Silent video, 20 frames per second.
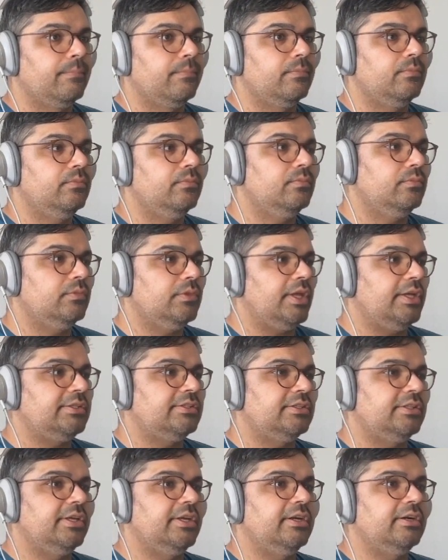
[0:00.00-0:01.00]
That's
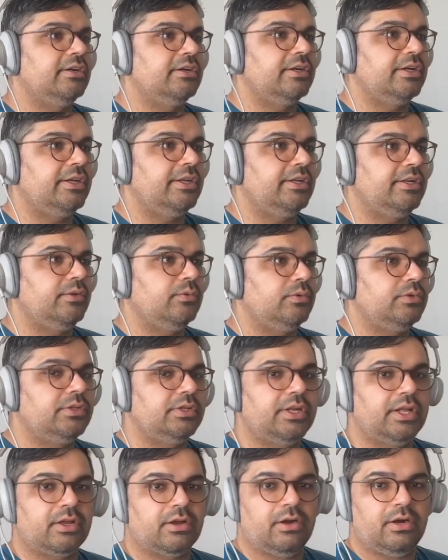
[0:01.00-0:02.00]
there. And what did
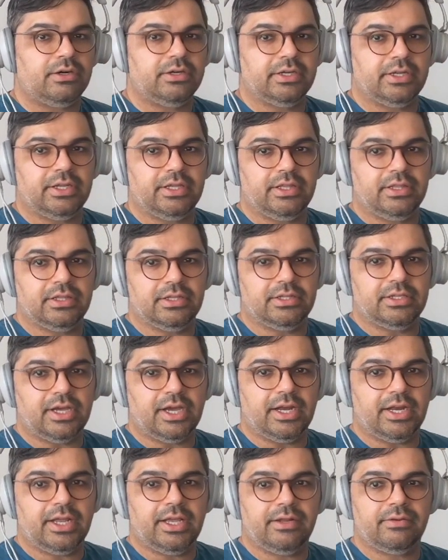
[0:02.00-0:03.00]
I call it in the
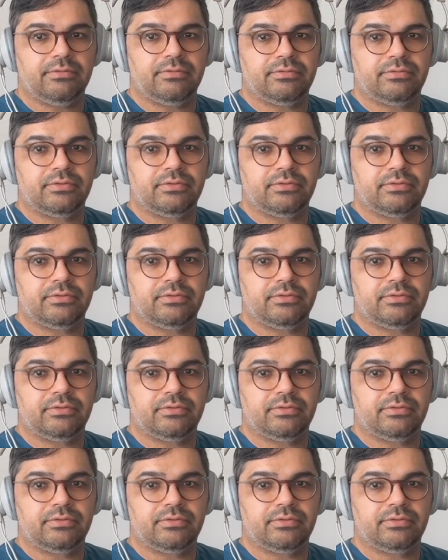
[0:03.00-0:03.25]
.env?